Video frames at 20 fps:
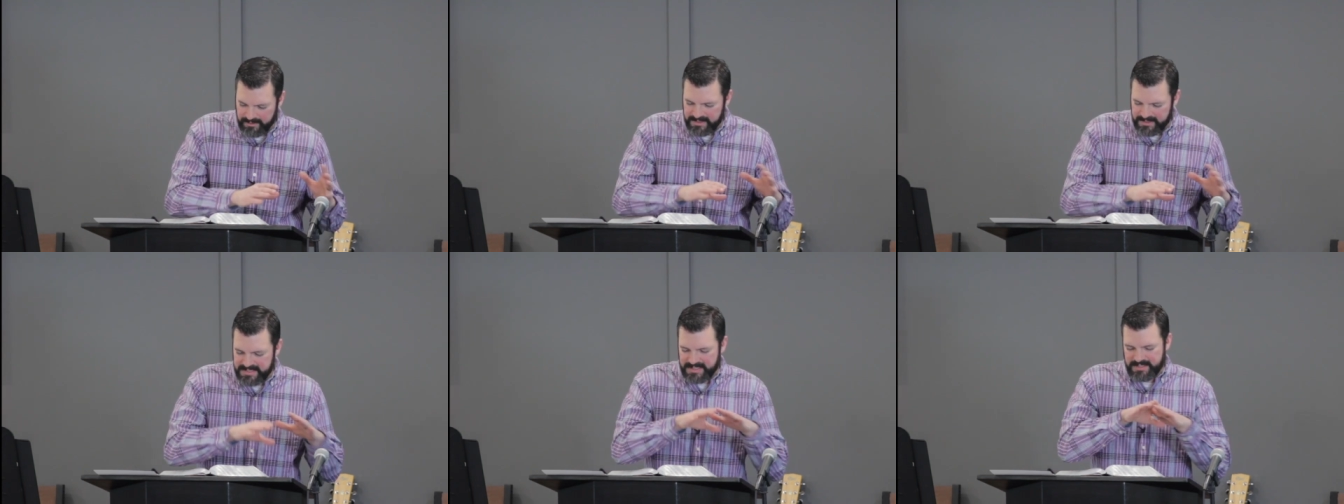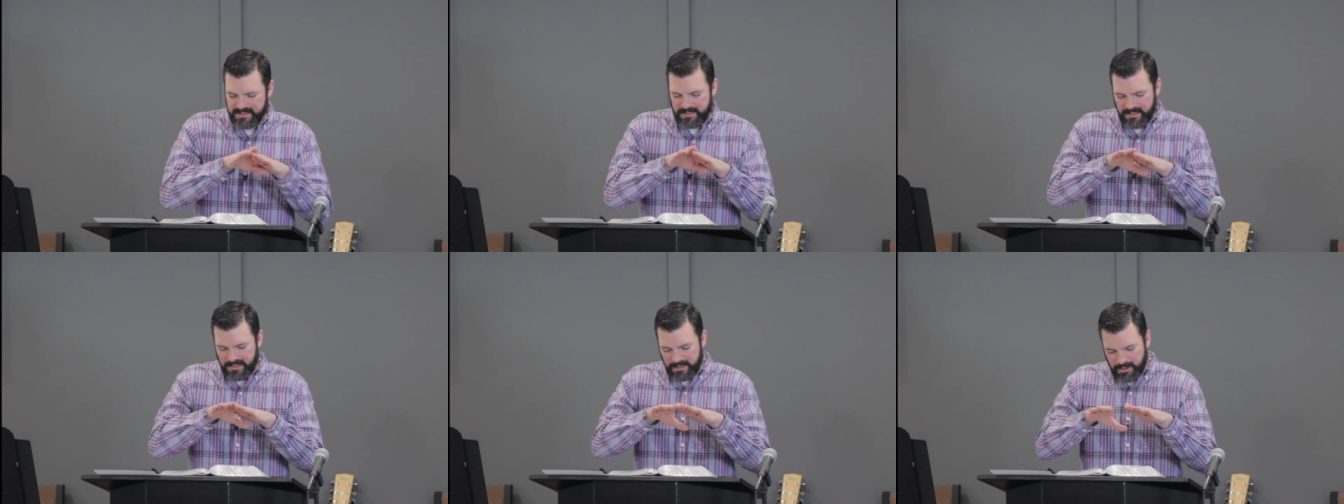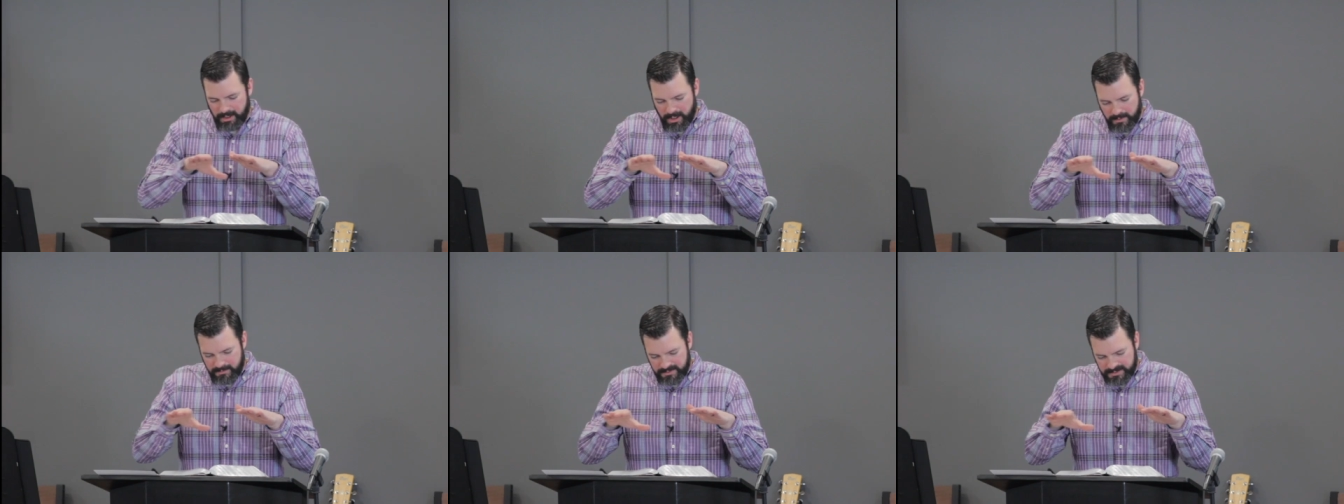He says, all right,
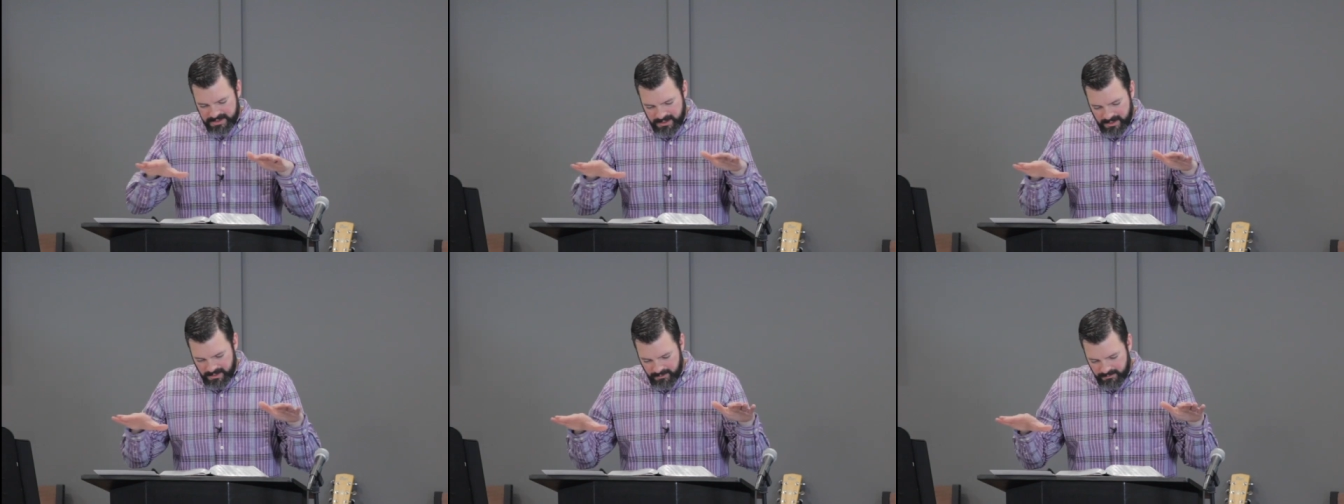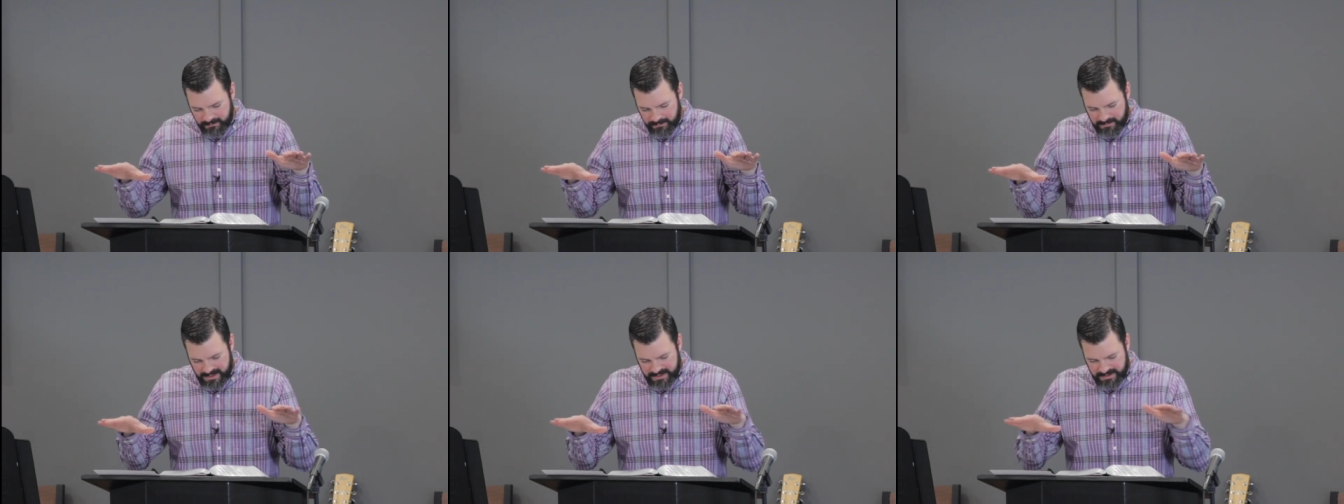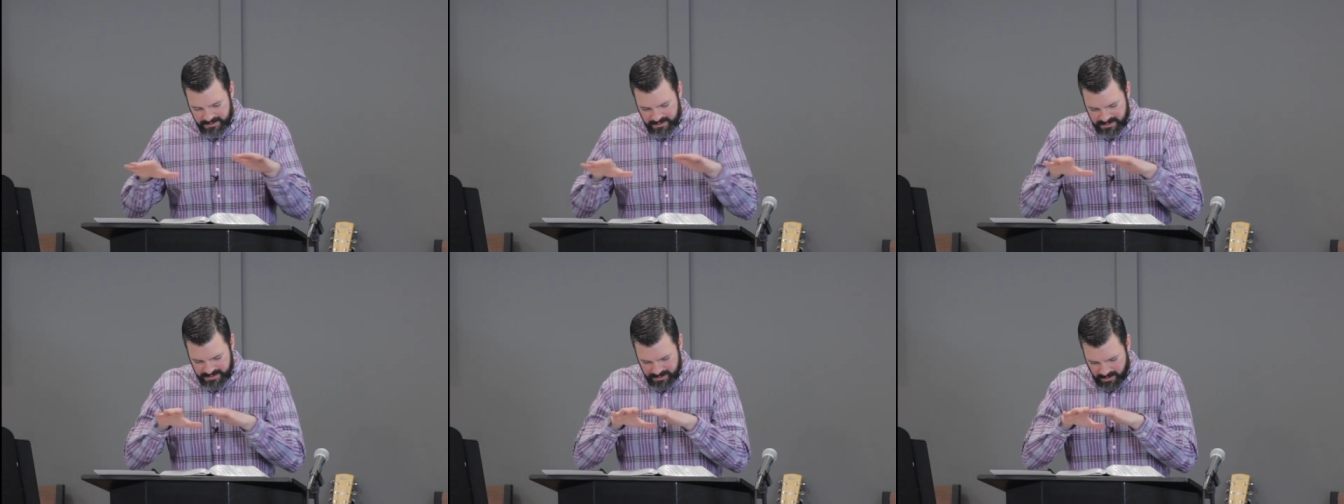calm yourselves. Make
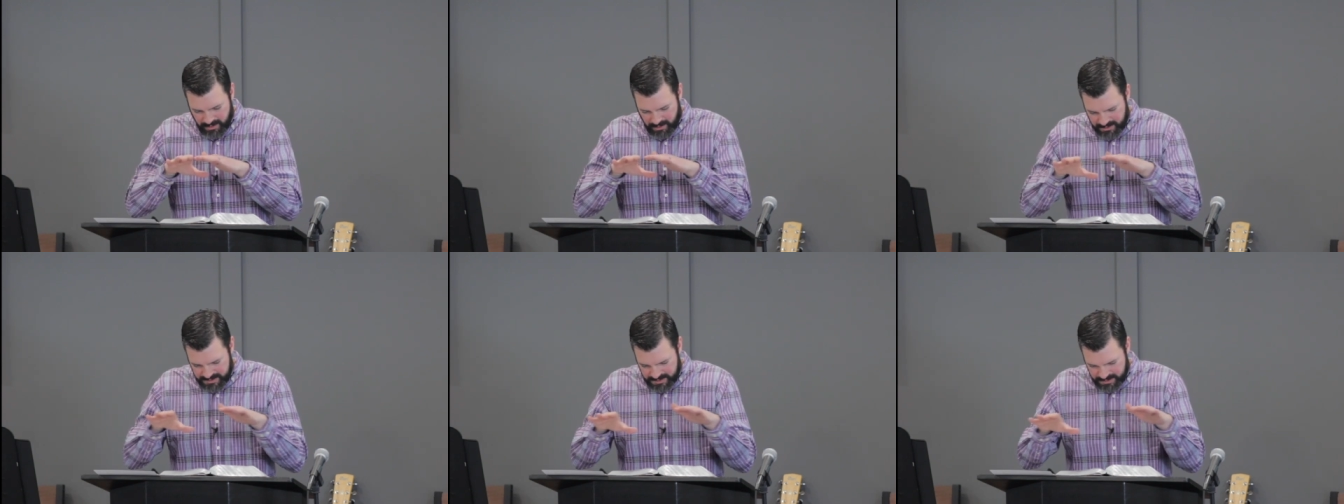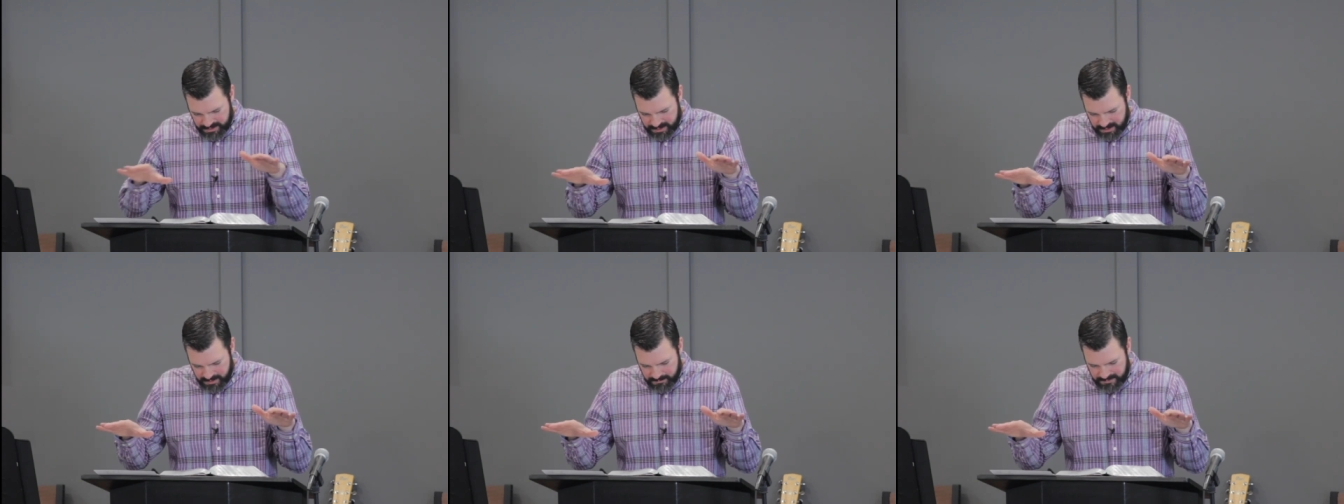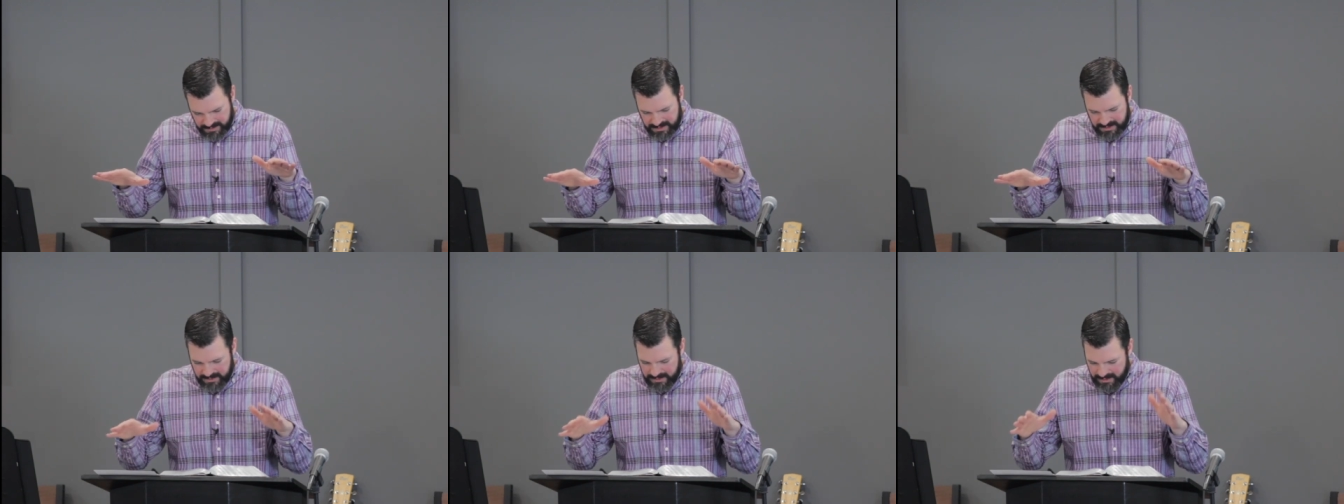sure it's all as it should
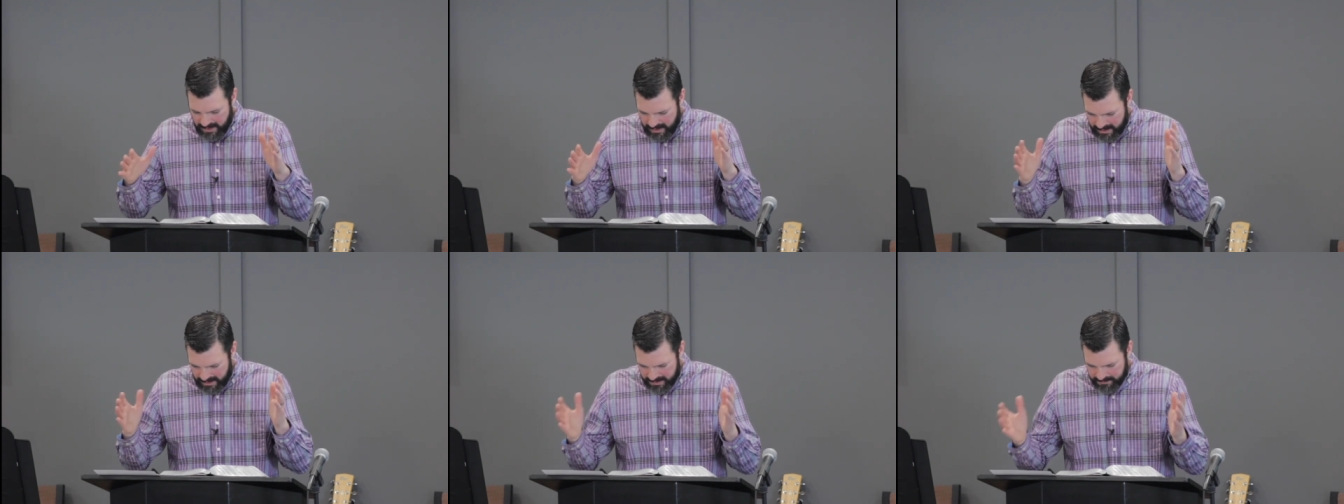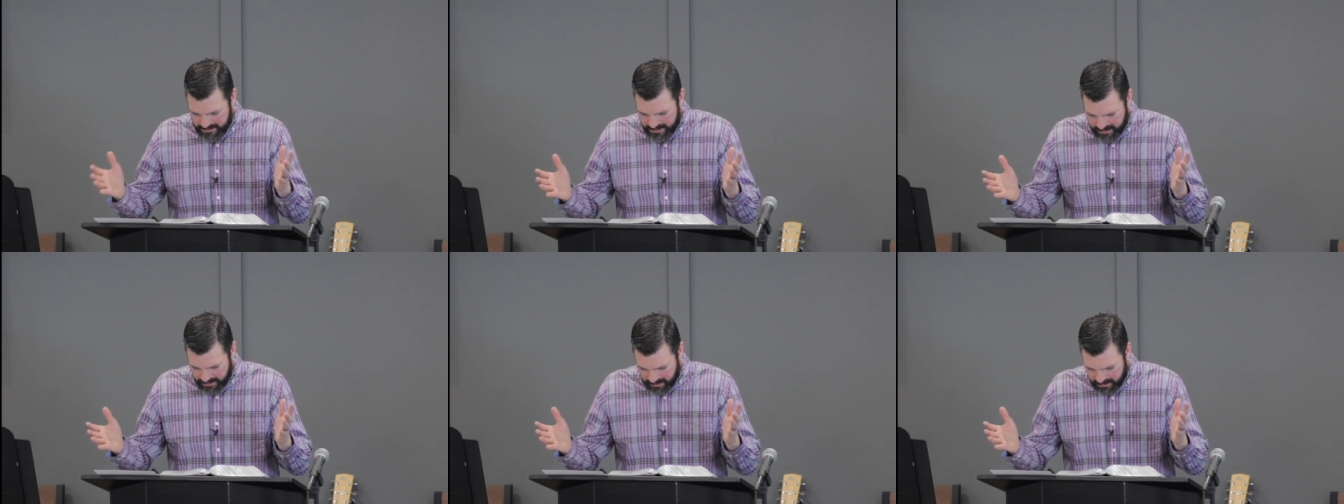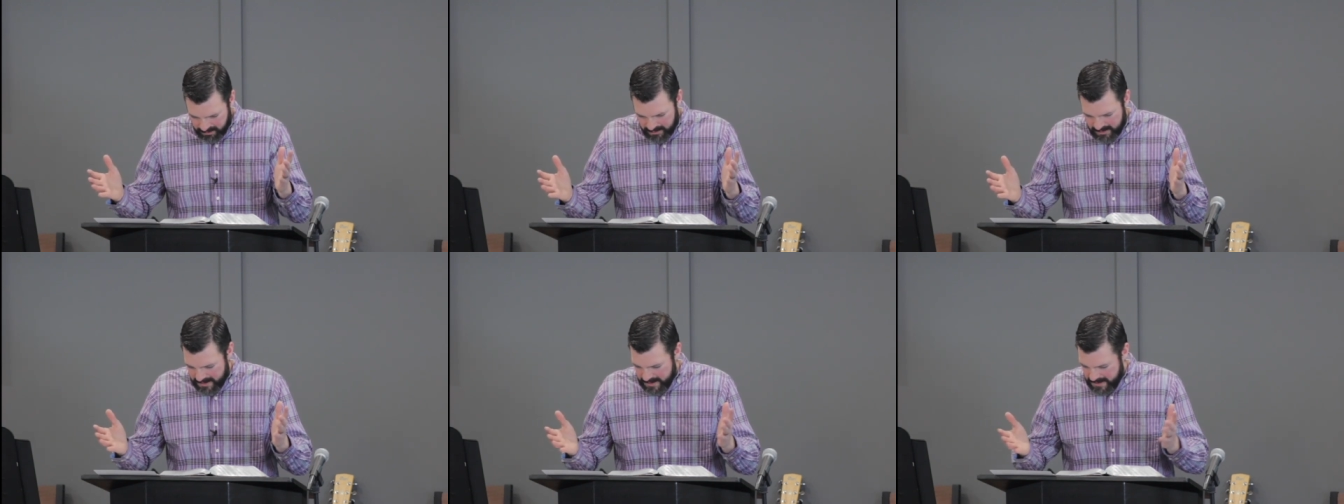be. I am here.